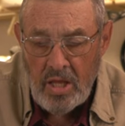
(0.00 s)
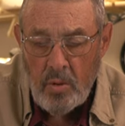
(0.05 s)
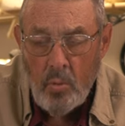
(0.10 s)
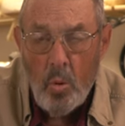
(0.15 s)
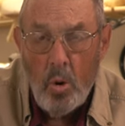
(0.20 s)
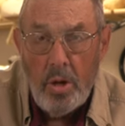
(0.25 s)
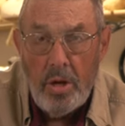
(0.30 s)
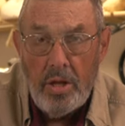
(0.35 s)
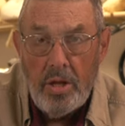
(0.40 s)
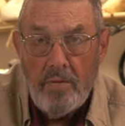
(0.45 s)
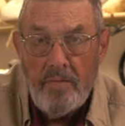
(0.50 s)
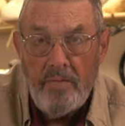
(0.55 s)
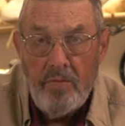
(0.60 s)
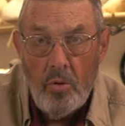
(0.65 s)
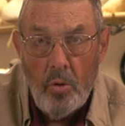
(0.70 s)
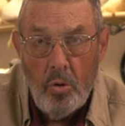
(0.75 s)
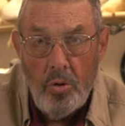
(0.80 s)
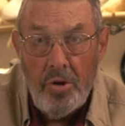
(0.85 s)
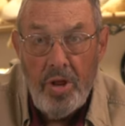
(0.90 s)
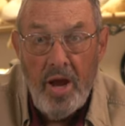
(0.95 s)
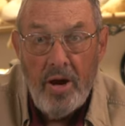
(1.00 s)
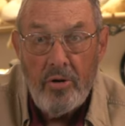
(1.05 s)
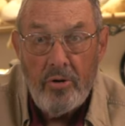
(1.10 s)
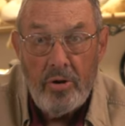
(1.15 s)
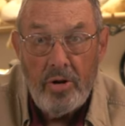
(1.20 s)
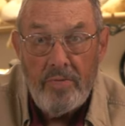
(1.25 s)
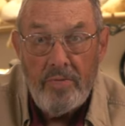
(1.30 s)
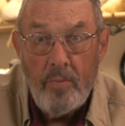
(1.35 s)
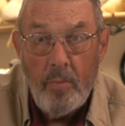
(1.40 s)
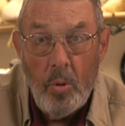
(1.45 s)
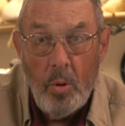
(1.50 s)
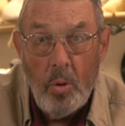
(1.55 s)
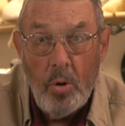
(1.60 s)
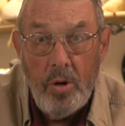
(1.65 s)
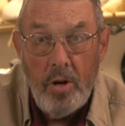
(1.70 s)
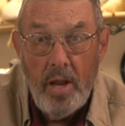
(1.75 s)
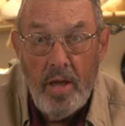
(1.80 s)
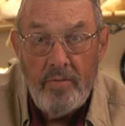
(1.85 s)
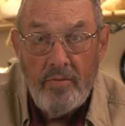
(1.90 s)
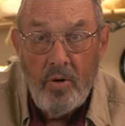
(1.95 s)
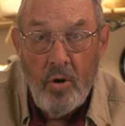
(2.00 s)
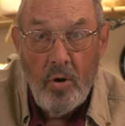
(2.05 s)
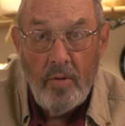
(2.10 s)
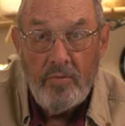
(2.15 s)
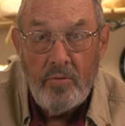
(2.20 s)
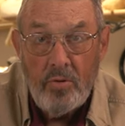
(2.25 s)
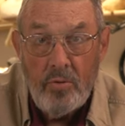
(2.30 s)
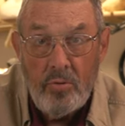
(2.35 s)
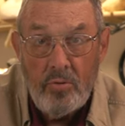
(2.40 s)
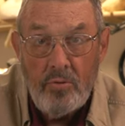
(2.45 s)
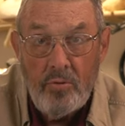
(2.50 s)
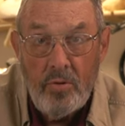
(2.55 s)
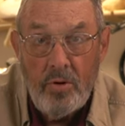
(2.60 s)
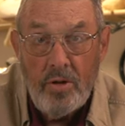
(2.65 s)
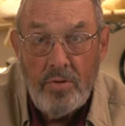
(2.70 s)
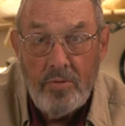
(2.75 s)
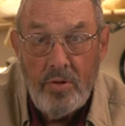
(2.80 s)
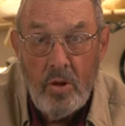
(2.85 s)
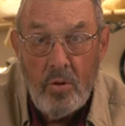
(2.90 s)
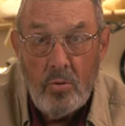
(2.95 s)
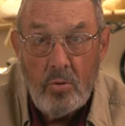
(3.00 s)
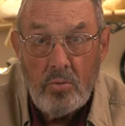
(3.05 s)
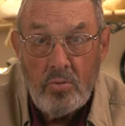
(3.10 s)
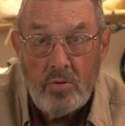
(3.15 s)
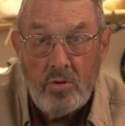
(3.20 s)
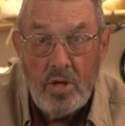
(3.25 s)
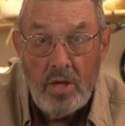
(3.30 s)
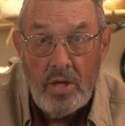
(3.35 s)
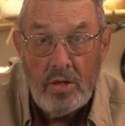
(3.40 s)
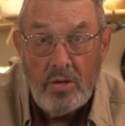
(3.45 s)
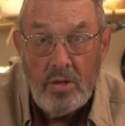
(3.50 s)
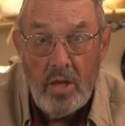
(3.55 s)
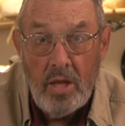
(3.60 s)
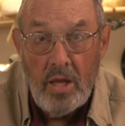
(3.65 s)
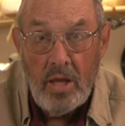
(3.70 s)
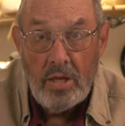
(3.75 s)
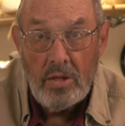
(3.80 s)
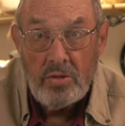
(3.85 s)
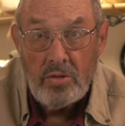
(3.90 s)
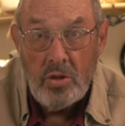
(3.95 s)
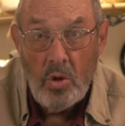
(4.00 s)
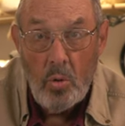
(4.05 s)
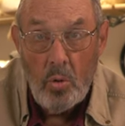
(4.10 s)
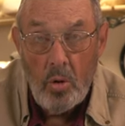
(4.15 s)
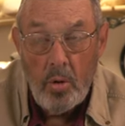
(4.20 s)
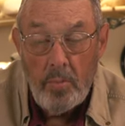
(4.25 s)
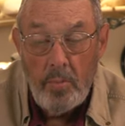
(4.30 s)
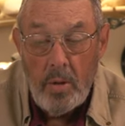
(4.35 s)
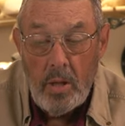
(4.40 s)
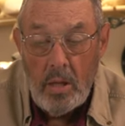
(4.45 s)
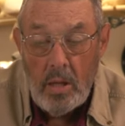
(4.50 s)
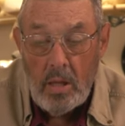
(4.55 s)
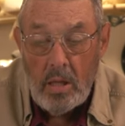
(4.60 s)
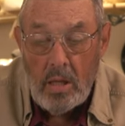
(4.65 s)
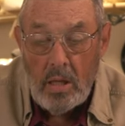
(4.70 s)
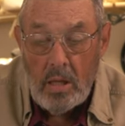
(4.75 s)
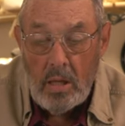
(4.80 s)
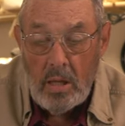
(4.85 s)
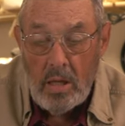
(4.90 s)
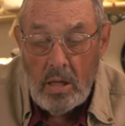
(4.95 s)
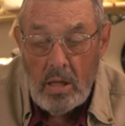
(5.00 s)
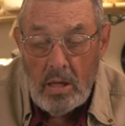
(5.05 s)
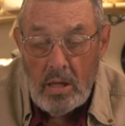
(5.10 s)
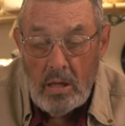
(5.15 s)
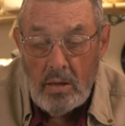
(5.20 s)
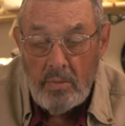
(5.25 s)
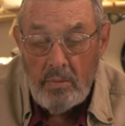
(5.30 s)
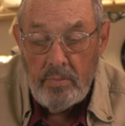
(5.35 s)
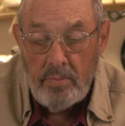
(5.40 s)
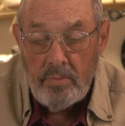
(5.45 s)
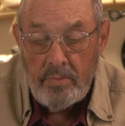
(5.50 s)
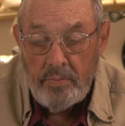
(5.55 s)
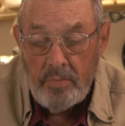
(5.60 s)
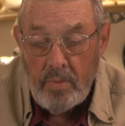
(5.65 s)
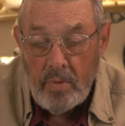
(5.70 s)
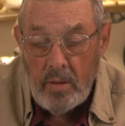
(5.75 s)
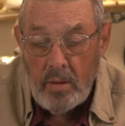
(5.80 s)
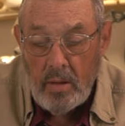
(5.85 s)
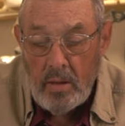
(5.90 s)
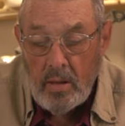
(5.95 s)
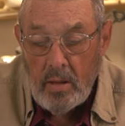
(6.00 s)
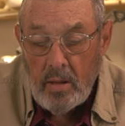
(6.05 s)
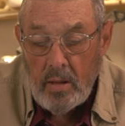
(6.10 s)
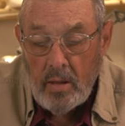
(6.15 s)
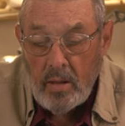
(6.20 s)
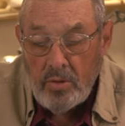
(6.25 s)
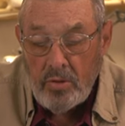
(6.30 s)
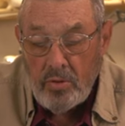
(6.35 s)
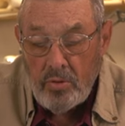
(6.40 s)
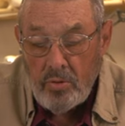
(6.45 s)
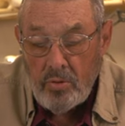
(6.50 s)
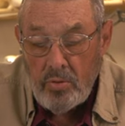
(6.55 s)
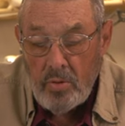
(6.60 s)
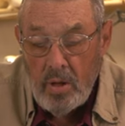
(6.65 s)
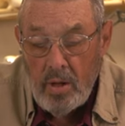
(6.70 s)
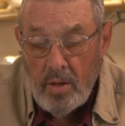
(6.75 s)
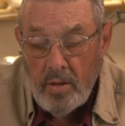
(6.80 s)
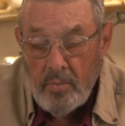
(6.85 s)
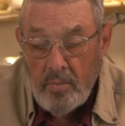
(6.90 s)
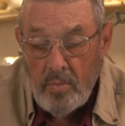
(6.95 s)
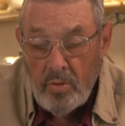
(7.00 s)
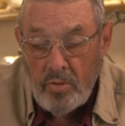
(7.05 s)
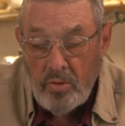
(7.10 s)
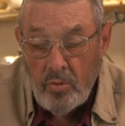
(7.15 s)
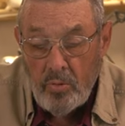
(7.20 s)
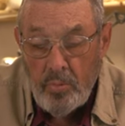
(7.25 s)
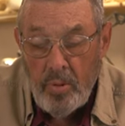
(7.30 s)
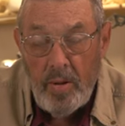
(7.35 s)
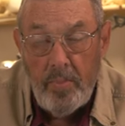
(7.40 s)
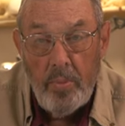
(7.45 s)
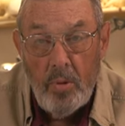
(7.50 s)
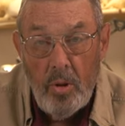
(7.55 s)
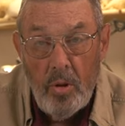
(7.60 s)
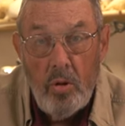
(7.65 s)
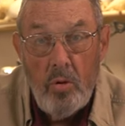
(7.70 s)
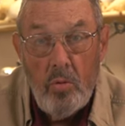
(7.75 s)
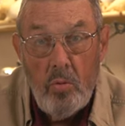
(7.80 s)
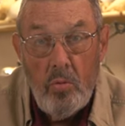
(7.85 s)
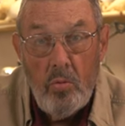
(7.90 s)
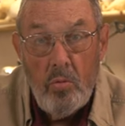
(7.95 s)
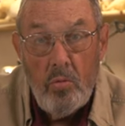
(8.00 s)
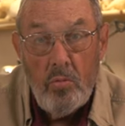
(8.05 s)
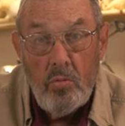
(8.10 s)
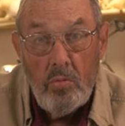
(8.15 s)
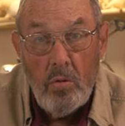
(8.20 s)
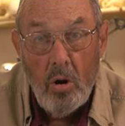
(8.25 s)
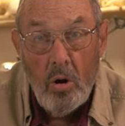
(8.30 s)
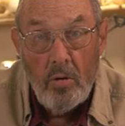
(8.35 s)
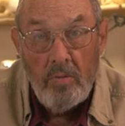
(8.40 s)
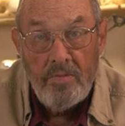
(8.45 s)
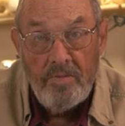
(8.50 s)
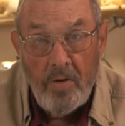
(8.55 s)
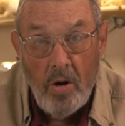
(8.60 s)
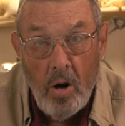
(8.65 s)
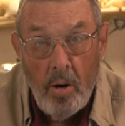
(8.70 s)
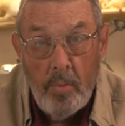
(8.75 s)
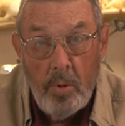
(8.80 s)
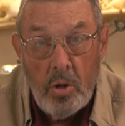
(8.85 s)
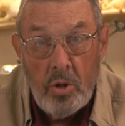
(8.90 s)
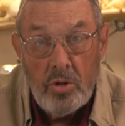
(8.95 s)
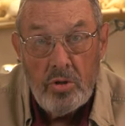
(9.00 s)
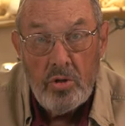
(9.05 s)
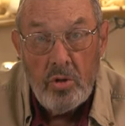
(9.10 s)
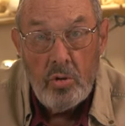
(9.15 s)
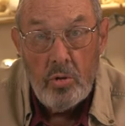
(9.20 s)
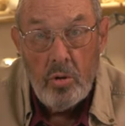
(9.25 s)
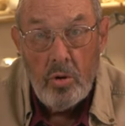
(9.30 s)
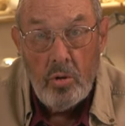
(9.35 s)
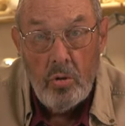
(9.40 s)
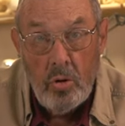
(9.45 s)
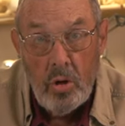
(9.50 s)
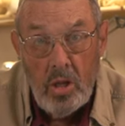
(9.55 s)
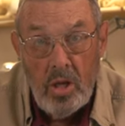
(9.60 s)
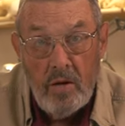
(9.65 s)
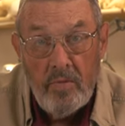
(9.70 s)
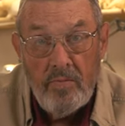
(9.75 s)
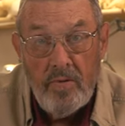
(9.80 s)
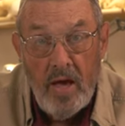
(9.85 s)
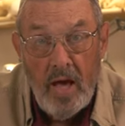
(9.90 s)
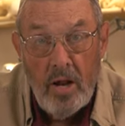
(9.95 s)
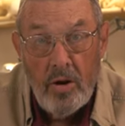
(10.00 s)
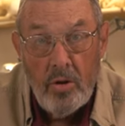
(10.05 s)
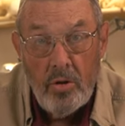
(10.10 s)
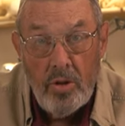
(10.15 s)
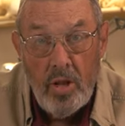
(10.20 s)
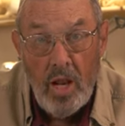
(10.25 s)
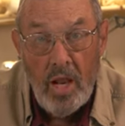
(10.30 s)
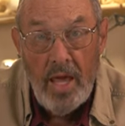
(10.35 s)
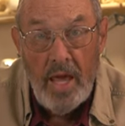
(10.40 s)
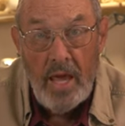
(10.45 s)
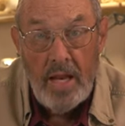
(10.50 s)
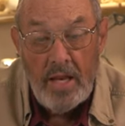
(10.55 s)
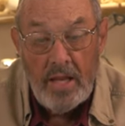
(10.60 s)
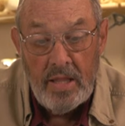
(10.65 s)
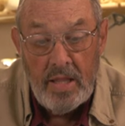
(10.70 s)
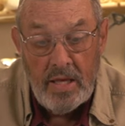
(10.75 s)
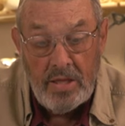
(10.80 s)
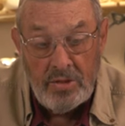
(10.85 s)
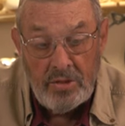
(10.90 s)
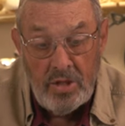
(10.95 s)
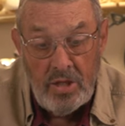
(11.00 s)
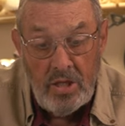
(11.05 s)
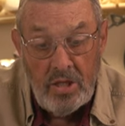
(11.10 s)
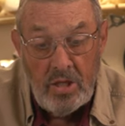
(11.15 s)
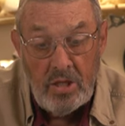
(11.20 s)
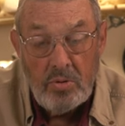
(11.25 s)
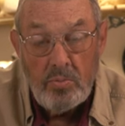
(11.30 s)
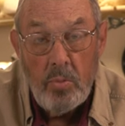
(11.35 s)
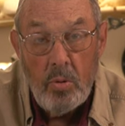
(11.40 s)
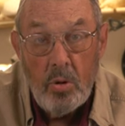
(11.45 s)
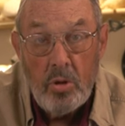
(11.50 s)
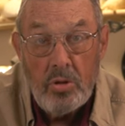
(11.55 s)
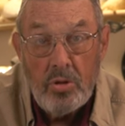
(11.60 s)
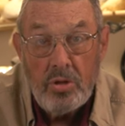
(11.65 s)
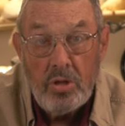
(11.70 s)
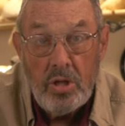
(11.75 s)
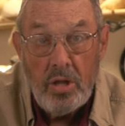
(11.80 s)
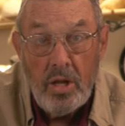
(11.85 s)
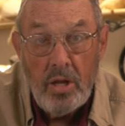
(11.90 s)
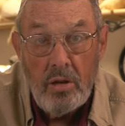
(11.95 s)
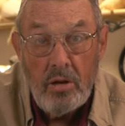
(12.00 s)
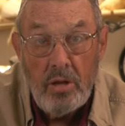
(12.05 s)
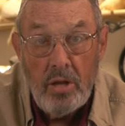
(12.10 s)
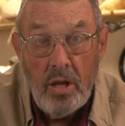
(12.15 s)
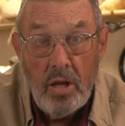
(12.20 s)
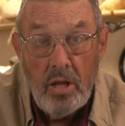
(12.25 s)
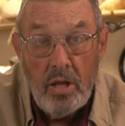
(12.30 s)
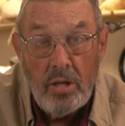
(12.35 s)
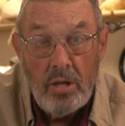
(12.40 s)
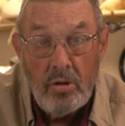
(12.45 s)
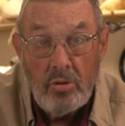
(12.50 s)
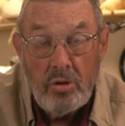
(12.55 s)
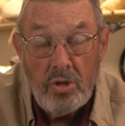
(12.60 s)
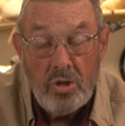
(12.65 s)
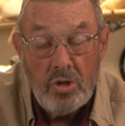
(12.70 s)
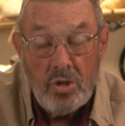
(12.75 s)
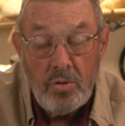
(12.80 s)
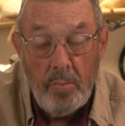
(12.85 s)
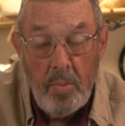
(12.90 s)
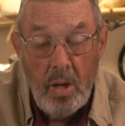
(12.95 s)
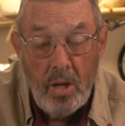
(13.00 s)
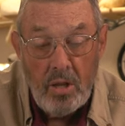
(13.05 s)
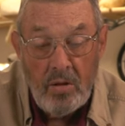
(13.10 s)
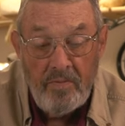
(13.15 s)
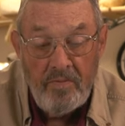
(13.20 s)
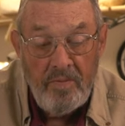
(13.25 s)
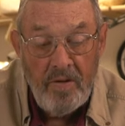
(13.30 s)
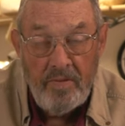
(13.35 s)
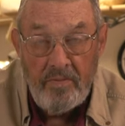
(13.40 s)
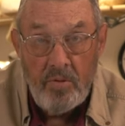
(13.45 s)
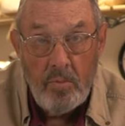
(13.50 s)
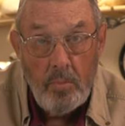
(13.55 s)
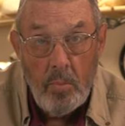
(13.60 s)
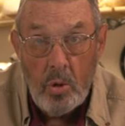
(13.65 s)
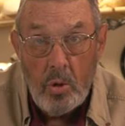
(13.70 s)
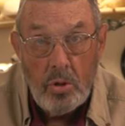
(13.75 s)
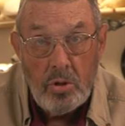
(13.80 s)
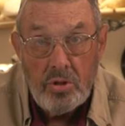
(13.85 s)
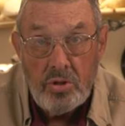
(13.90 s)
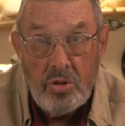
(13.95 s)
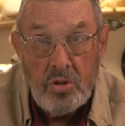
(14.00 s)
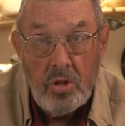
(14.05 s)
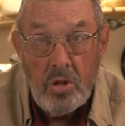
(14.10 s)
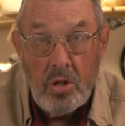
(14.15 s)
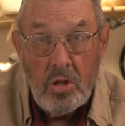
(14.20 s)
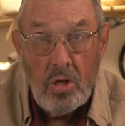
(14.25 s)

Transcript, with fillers: they wanted the full decorative bird. I've carved two or three of those and and sold them. Um, to uh, to people who are farmers or who live out on the land and they see these birds and they and they're just among the favorite birds